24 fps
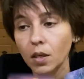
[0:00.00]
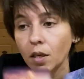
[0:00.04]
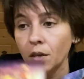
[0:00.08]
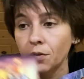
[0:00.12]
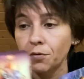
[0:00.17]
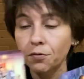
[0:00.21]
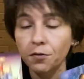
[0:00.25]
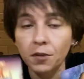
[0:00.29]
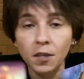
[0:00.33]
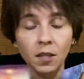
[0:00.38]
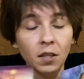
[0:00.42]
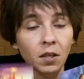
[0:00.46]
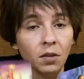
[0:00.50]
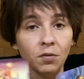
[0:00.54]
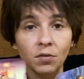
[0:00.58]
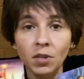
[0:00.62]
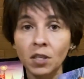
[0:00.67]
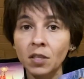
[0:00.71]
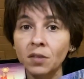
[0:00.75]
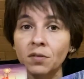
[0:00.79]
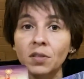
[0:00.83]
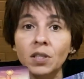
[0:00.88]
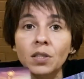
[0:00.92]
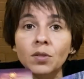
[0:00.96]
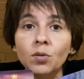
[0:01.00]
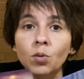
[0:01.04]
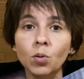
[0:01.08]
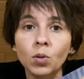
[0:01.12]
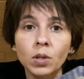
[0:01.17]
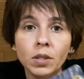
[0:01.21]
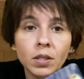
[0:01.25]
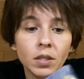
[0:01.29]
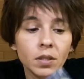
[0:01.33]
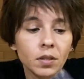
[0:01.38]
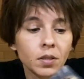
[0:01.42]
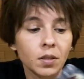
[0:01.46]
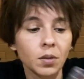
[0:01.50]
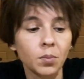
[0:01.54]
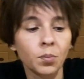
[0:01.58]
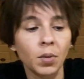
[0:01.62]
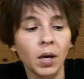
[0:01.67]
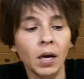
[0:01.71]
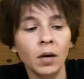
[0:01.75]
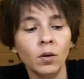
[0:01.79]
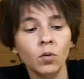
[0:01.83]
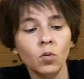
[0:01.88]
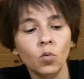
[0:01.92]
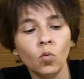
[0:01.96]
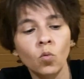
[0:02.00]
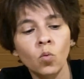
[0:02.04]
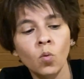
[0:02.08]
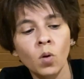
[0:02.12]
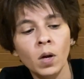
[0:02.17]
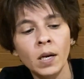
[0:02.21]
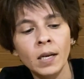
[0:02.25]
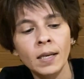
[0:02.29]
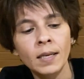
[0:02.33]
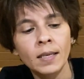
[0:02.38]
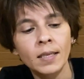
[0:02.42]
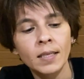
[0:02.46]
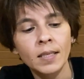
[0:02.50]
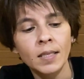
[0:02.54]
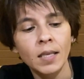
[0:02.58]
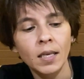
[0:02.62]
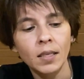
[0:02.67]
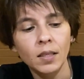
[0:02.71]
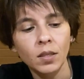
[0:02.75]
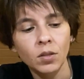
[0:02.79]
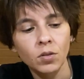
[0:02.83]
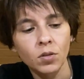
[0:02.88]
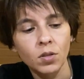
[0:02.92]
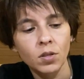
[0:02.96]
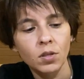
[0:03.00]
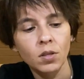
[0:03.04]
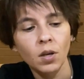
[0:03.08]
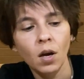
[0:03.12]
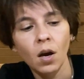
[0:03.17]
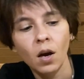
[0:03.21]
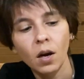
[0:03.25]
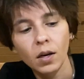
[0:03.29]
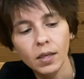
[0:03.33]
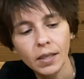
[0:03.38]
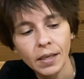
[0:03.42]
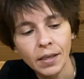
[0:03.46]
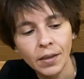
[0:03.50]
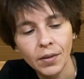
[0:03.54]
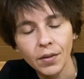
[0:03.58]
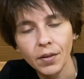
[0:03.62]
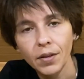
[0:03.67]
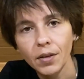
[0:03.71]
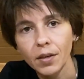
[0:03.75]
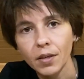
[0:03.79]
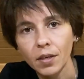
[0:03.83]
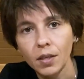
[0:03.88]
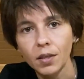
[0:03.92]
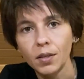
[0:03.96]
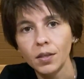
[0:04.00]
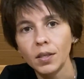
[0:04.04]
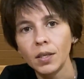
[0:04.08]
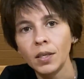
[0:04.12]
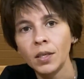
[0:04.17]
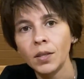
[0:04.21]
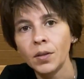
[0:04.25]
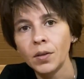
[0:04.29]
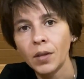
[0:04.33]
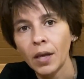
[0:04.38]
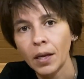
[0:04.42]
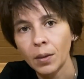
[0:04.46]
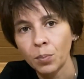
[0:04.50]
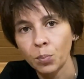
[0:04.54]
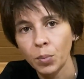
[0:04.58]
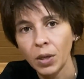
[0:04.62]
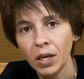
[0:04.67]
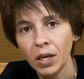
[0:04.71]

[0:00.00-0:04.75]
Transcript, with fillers: and feeling very victorious about what it is that you saw in there, in that